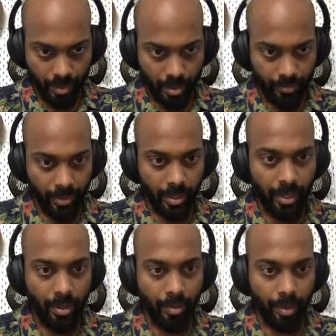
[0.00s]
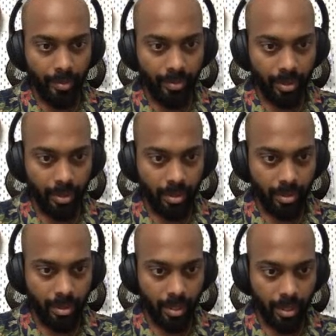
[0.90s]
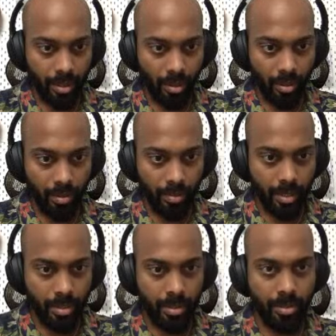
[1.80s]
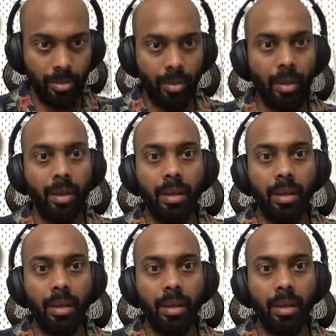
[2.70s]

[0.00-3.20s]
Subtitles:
definitely gonna pay for this later on, but it's okay.